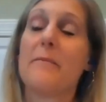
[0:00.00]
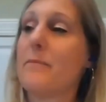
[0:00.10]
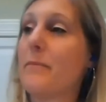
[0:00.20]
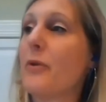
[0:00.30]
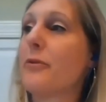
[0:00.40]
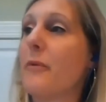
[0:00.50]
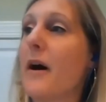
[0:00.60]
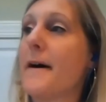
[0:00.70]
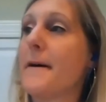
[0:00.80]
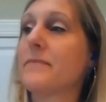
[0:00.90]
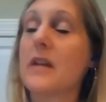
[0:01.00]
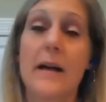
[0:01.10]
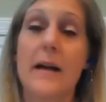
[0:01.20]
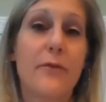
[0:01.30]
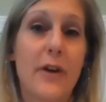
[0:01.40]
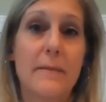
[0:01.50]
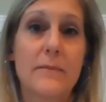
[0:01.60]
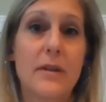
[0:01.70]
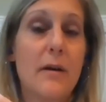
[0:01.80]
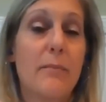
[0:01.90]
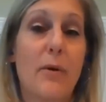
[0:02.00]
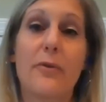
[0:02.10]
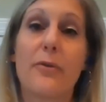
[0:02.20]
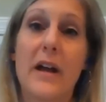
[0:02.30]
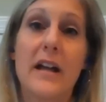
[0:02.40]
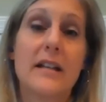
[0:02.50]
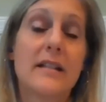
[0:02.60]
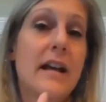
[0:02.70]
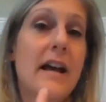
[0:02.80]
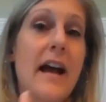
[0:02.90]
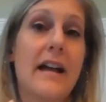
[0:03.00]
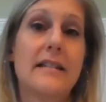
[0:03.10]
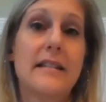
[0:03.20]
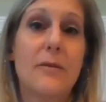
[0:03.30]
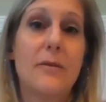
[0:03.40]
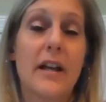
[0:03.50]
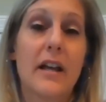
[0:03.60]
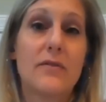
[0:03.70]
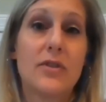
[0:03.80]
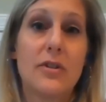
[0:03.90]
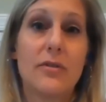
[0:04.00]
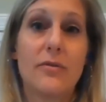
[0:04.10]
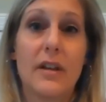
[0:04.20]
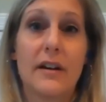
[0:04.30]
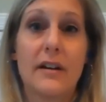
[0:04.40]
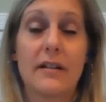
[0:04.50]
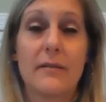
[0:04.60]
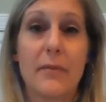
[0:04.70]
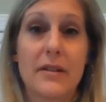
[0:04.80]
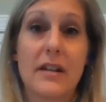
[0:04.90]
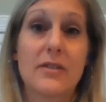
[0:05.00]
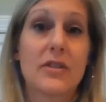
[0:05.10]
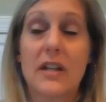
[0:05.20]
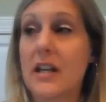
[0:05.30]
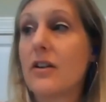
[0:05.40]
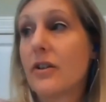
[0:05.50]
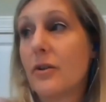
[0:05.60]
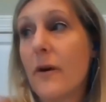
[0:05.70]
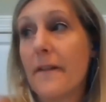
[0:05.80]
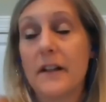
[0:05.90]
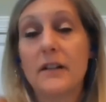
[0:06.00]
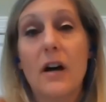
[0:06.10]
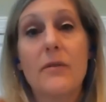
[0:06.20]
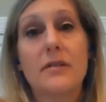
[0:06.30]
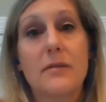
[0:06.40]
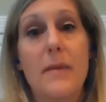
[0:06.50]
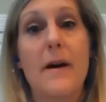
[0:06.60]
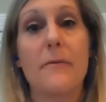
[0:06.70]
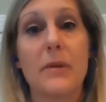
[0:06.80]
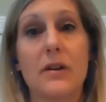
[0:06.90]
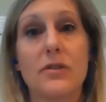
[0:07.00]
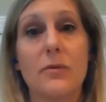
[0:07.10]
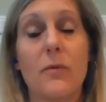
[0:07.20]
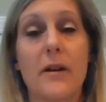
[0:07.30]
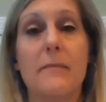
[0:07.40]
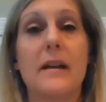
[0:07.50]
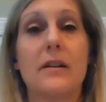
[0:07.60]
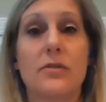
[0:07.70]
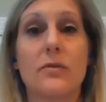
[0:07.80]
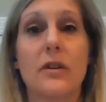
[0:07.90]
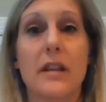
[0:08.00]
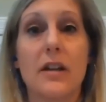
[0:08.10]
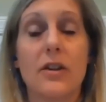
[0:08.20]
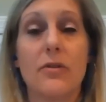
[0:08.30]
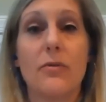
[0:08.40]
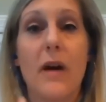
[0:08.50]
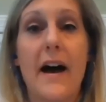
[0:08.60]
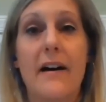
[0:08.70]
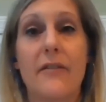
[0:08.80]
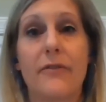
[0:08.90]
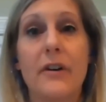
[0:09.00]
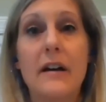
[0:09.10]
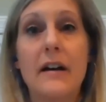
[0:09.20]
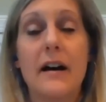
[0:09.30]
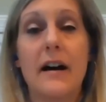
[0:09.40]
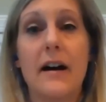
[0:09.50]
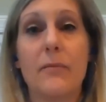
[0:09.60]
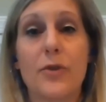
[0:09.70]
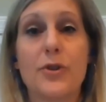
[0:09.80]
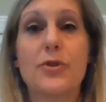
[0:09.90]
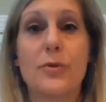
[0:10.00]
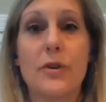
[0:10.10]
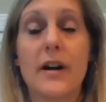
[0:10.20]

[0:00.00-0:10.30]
both timeframes, both ways, and see what gives you the, essentially here you want the lowest amount because you want to make sure that you have restored